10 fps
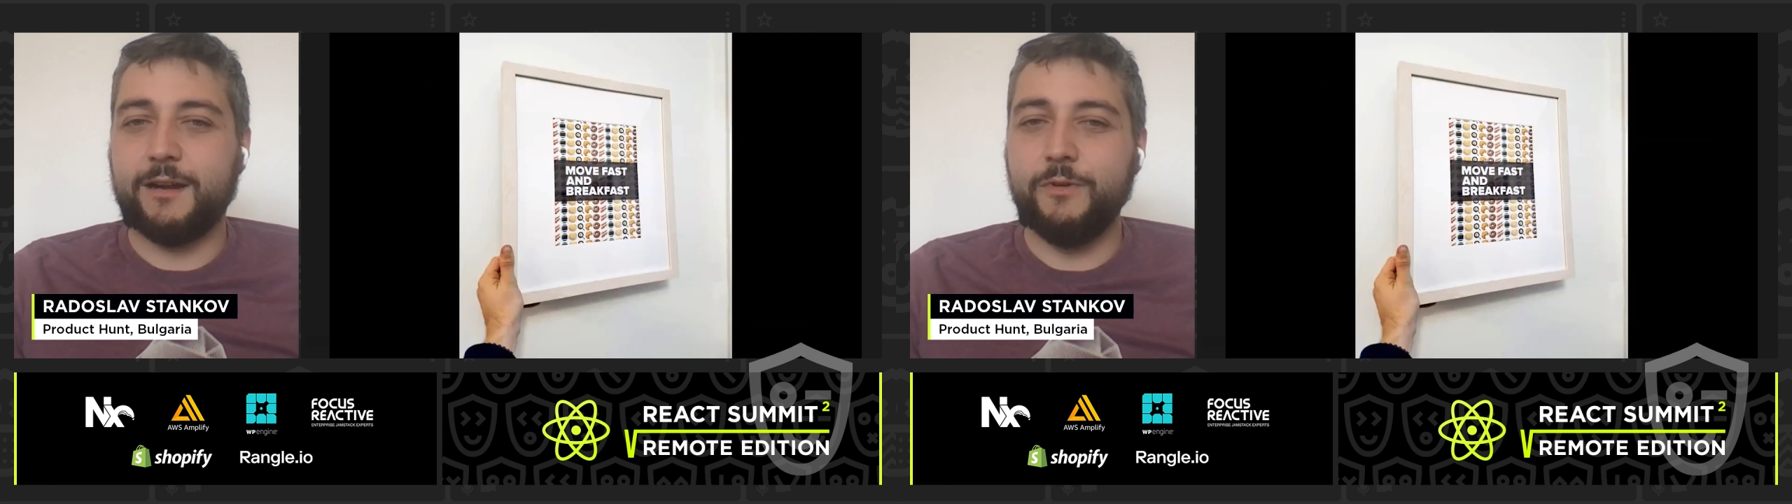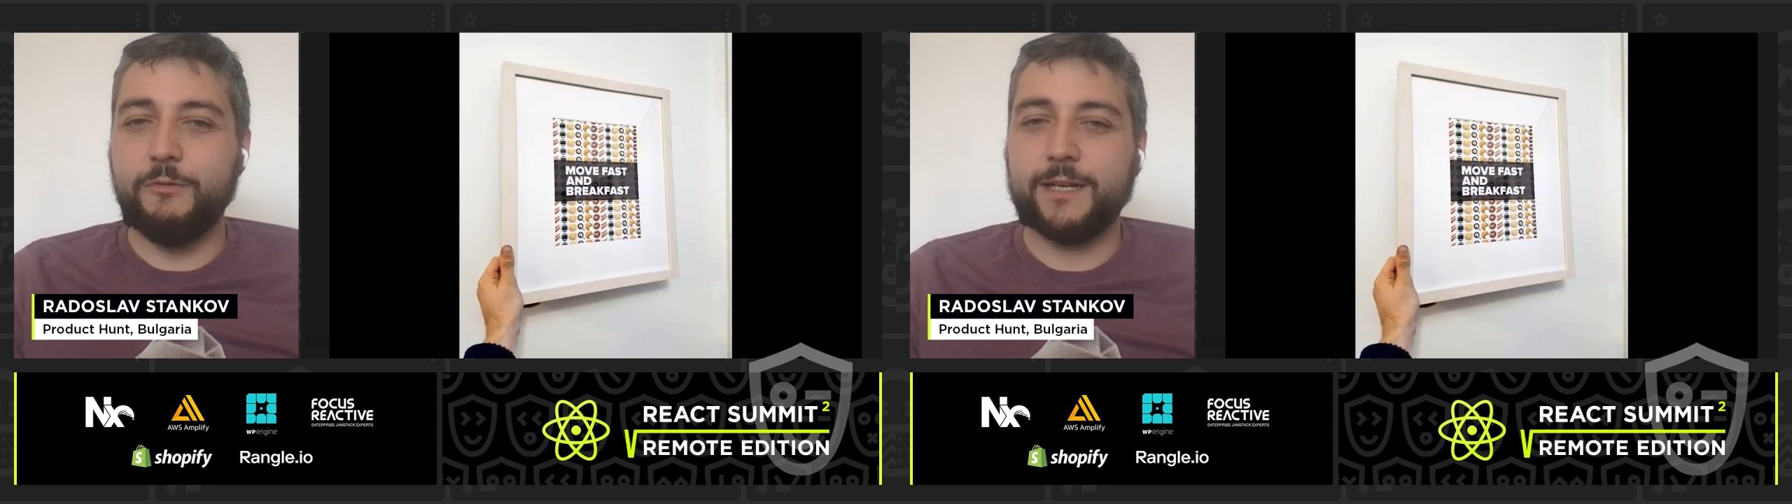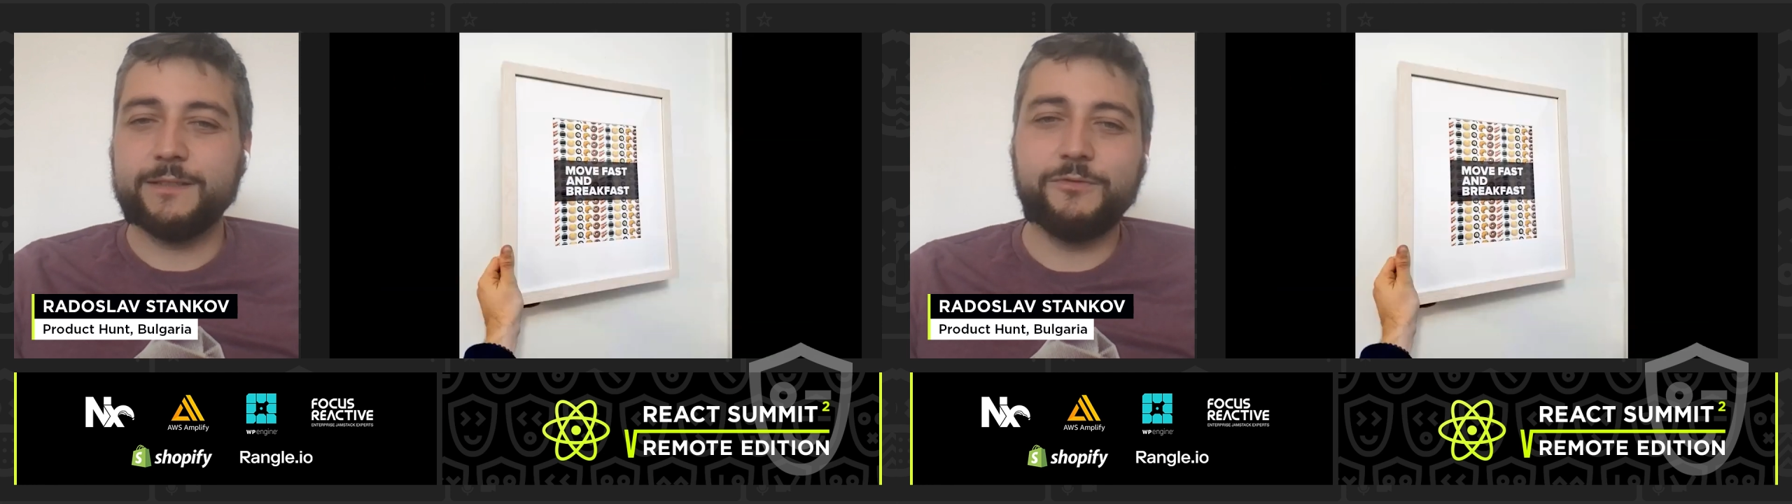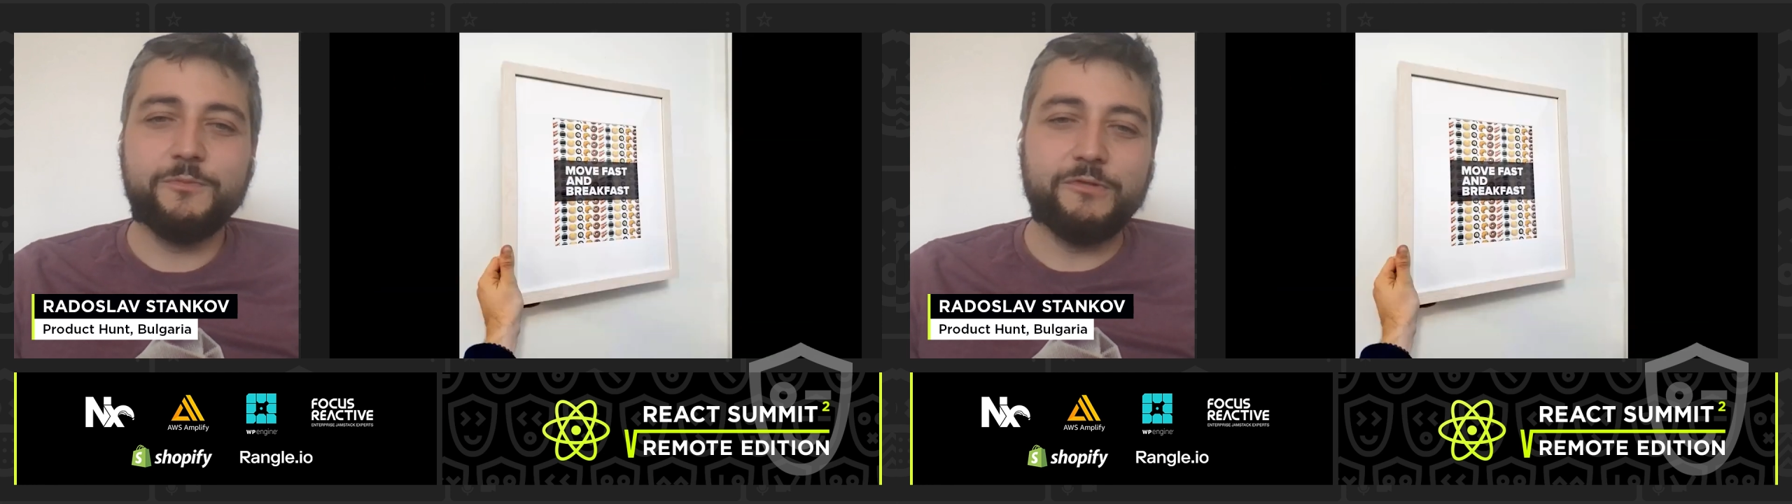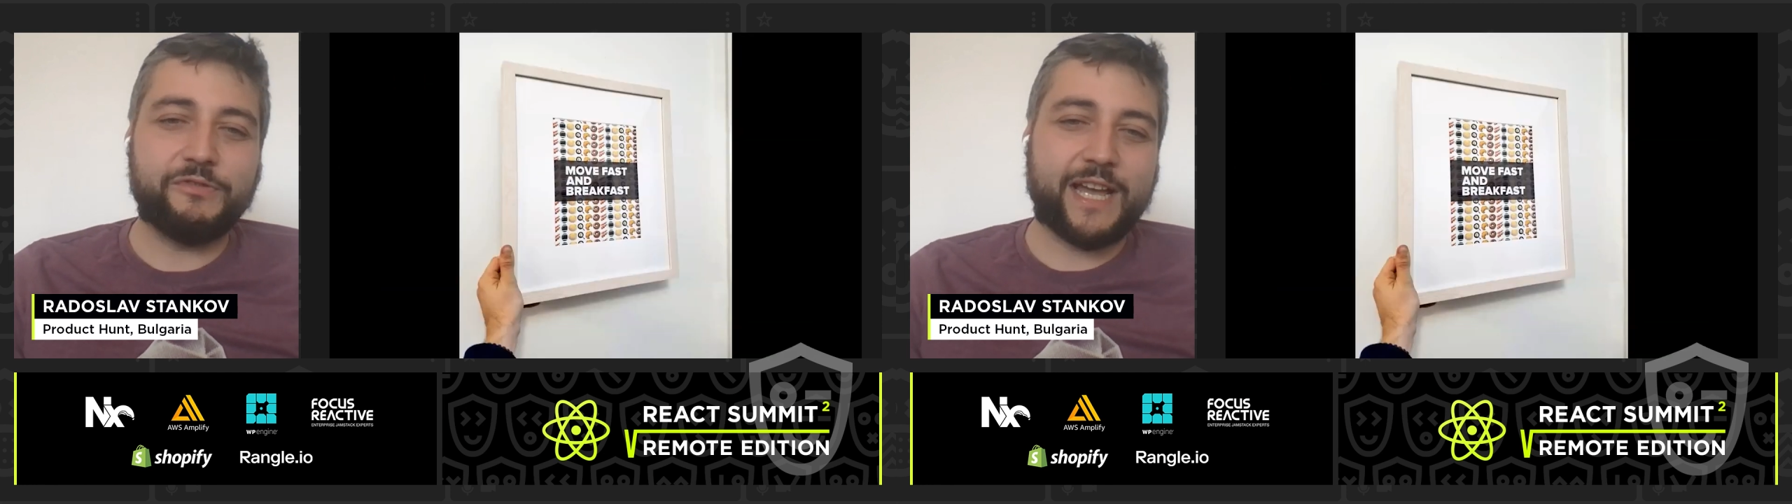we want to
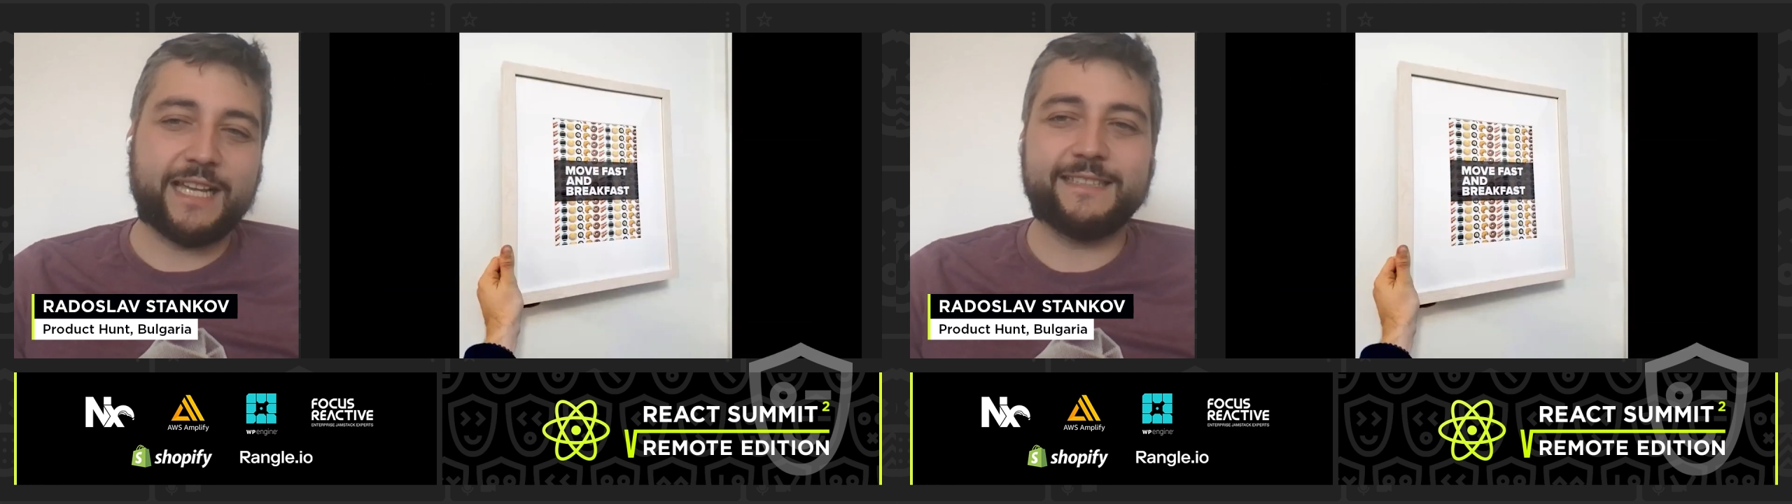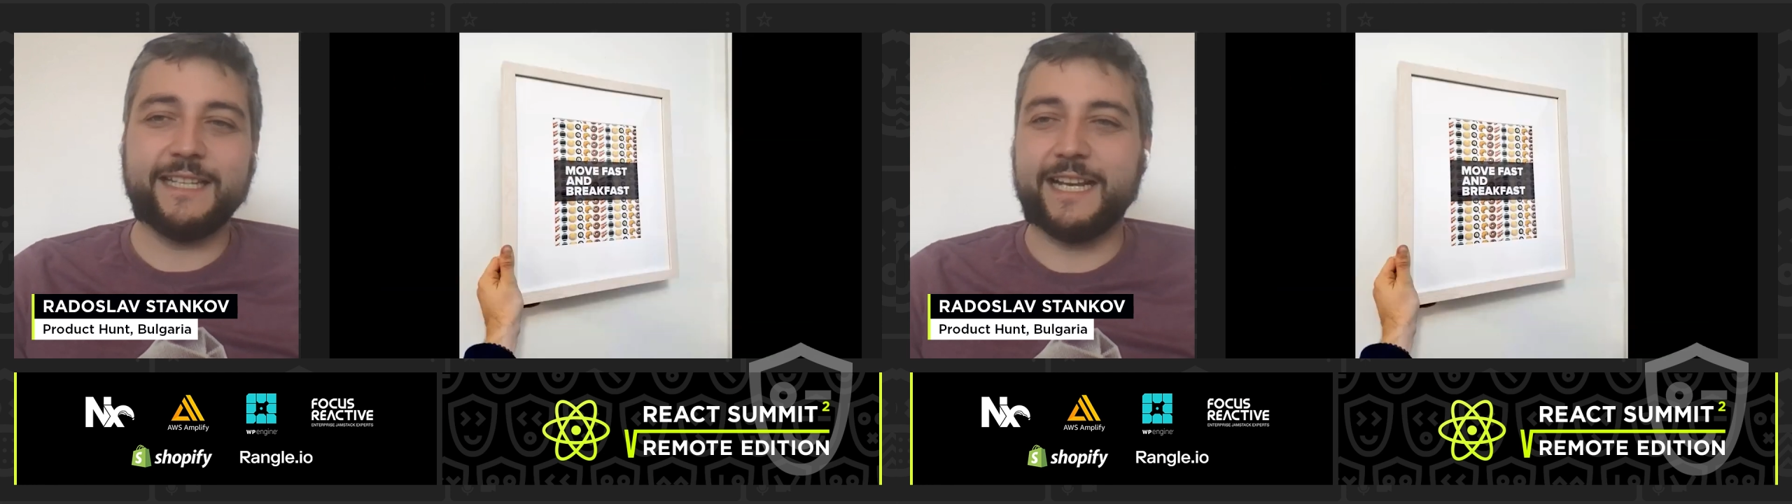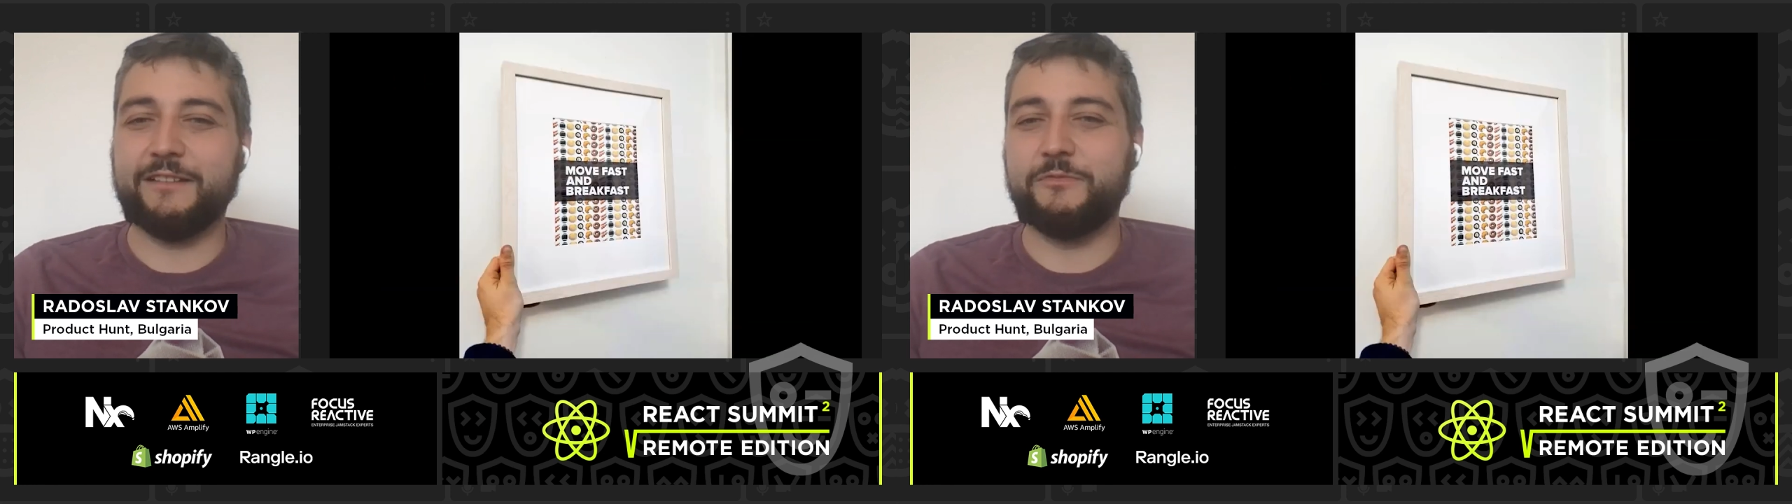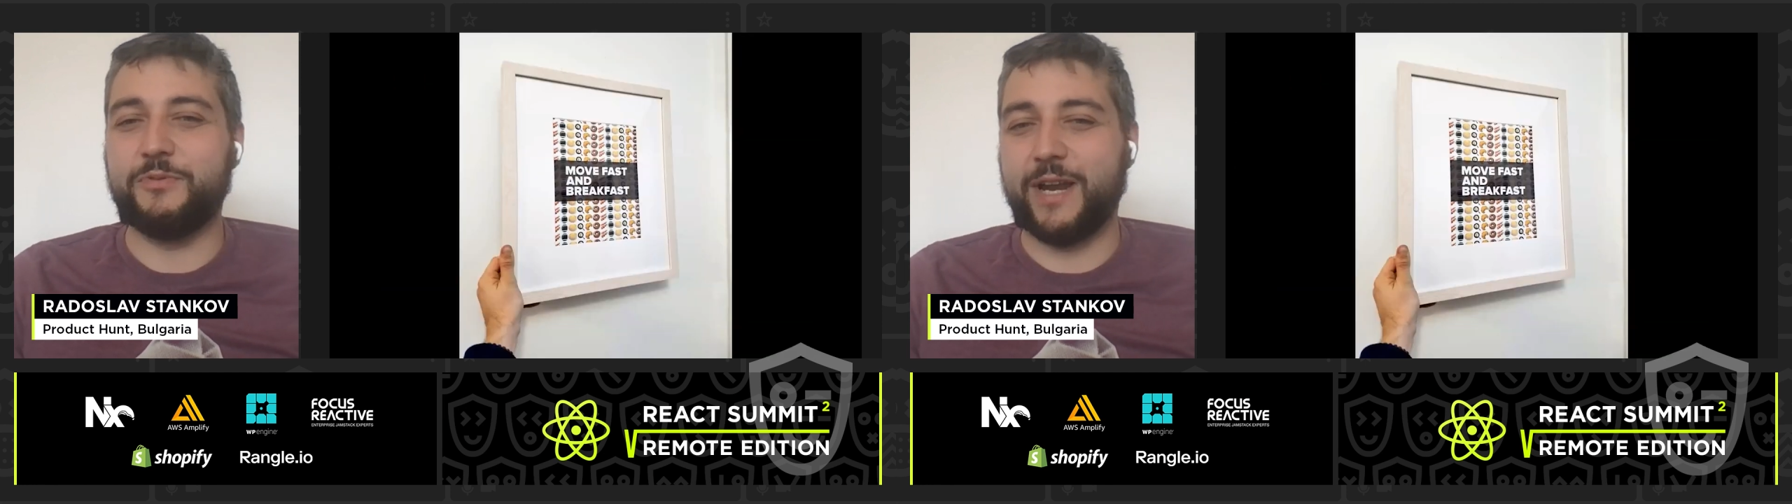move fast and have